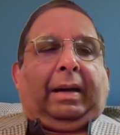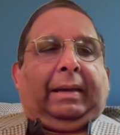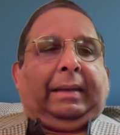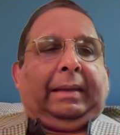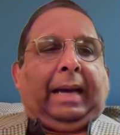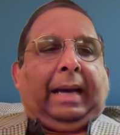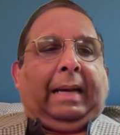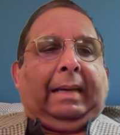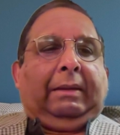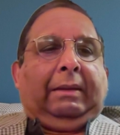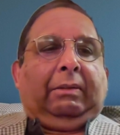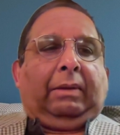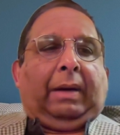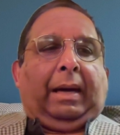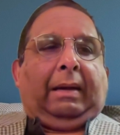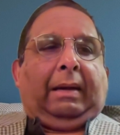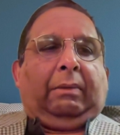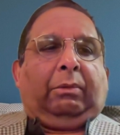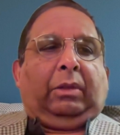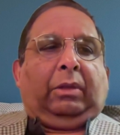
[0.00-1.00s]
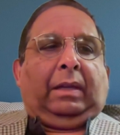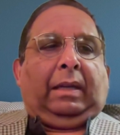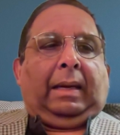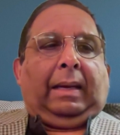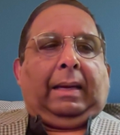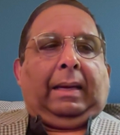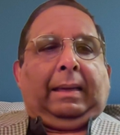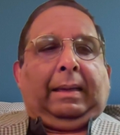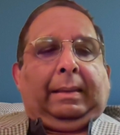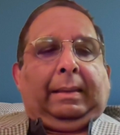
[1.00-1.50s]
I would
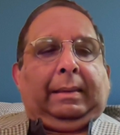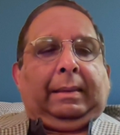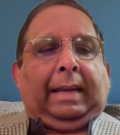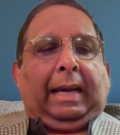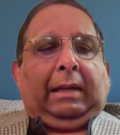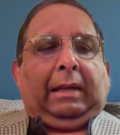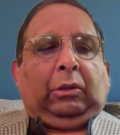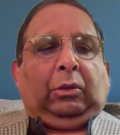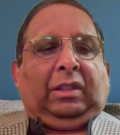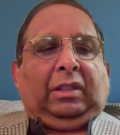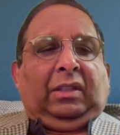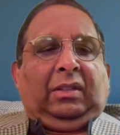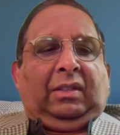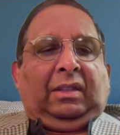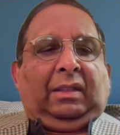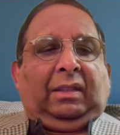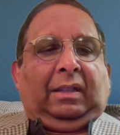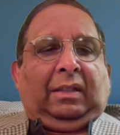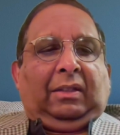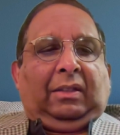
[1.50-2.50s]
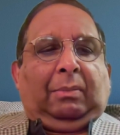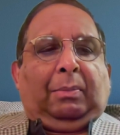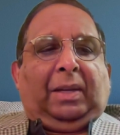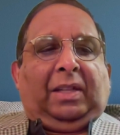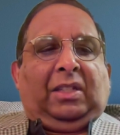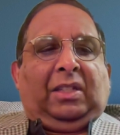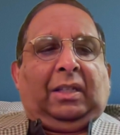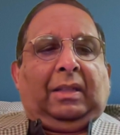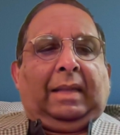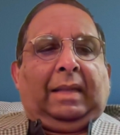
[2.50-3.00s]
like to just
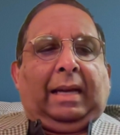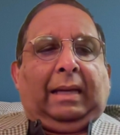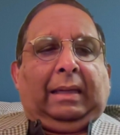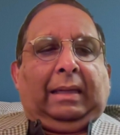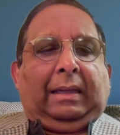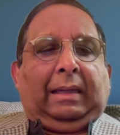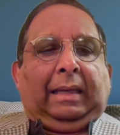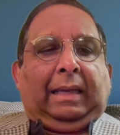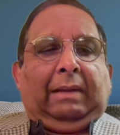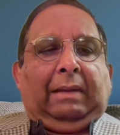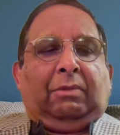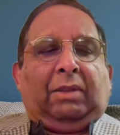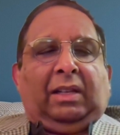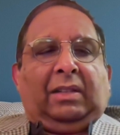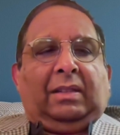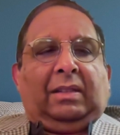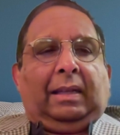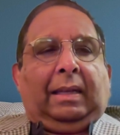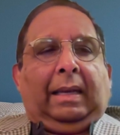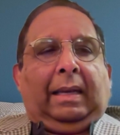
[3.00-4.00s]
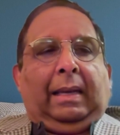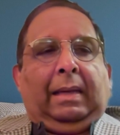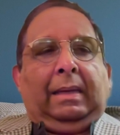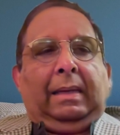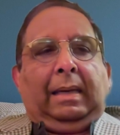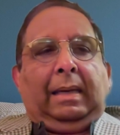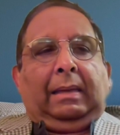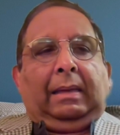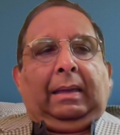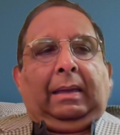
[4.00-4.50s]
mention that again once
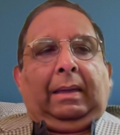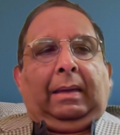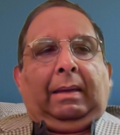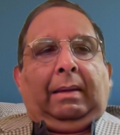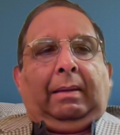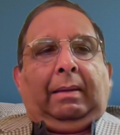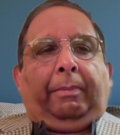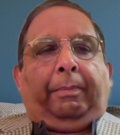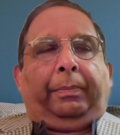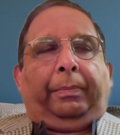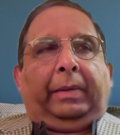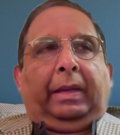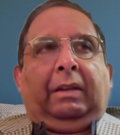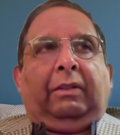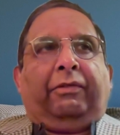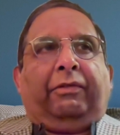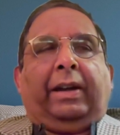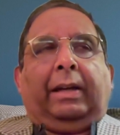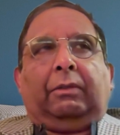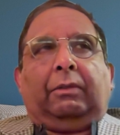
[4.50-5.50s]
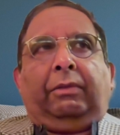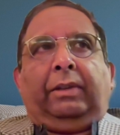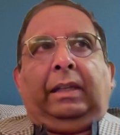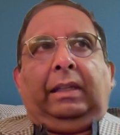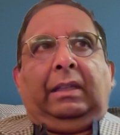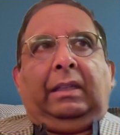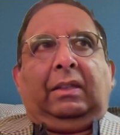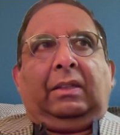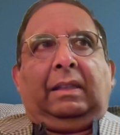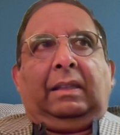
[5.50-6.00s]
again. And in fact, we
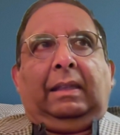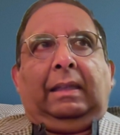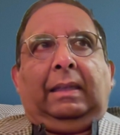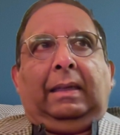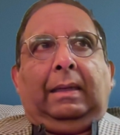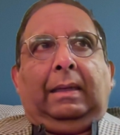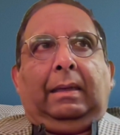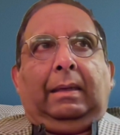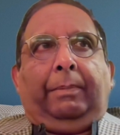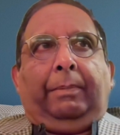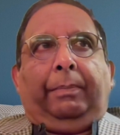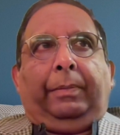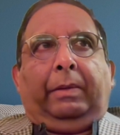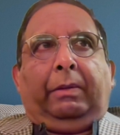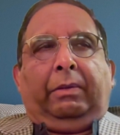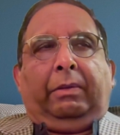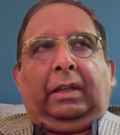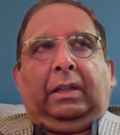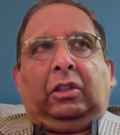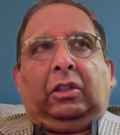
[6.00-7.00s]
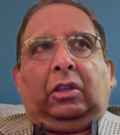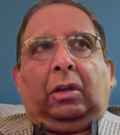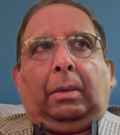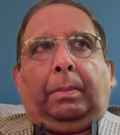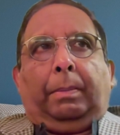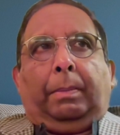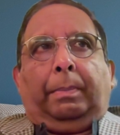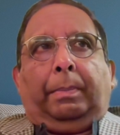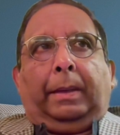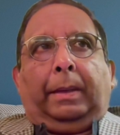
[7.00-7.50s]
just did a
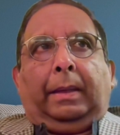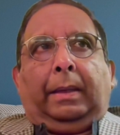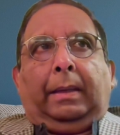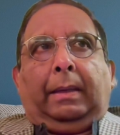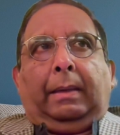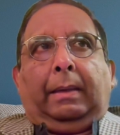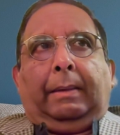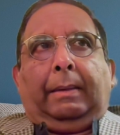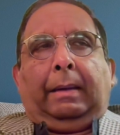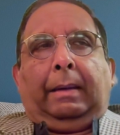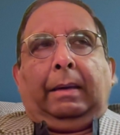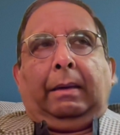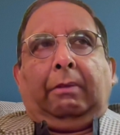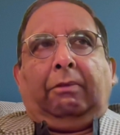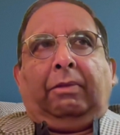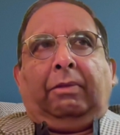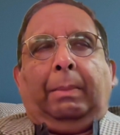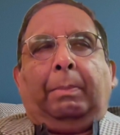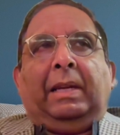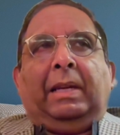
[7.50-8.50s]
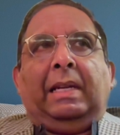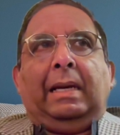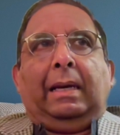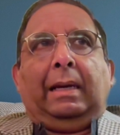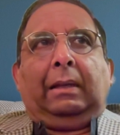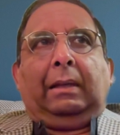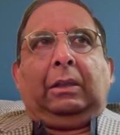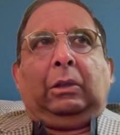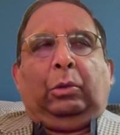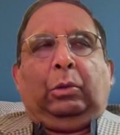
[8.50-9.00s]
workshop
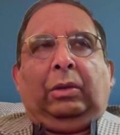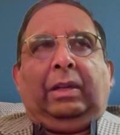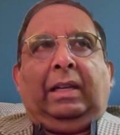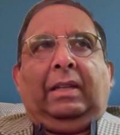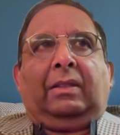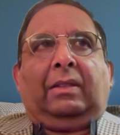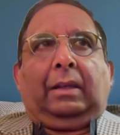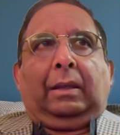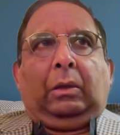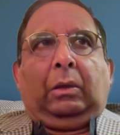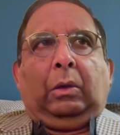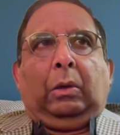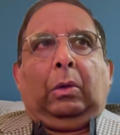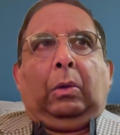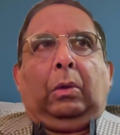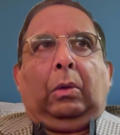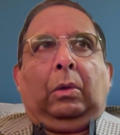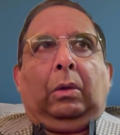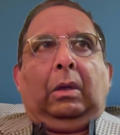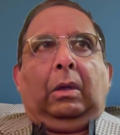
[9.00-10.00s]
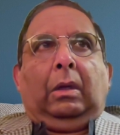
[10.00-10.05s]
webinar 2 days ago